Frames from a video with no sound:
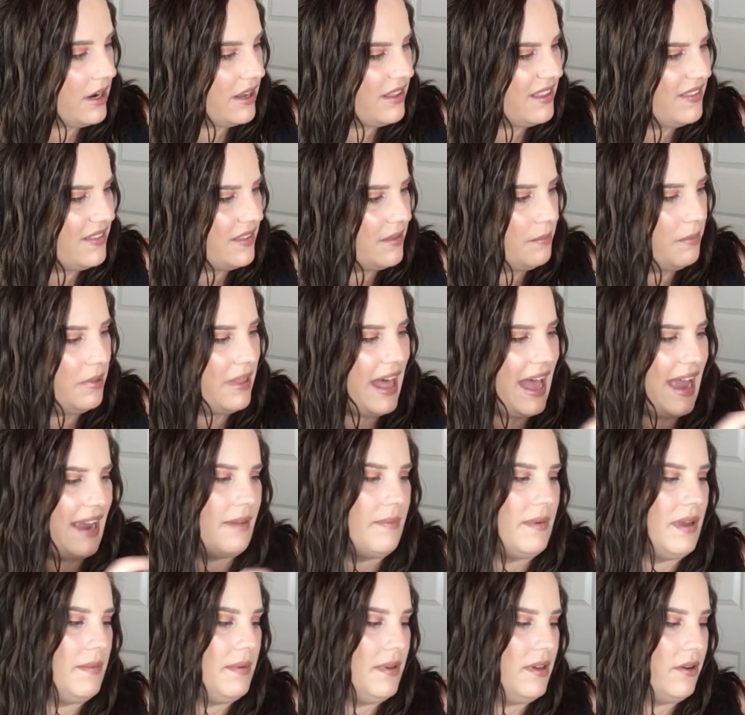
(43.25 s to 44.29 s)
I think the black
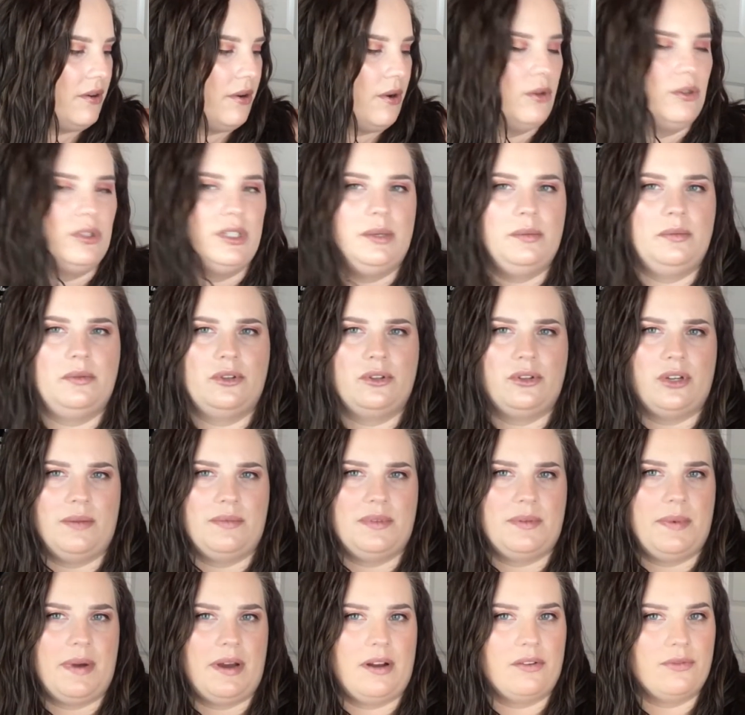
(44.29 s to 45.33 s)
may be her only cream
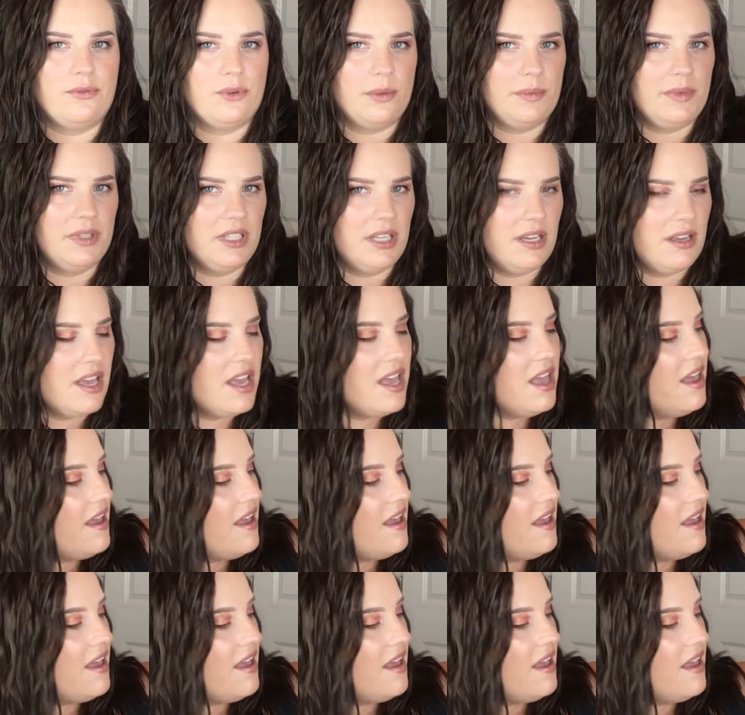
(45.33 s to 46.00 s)
to powder formula.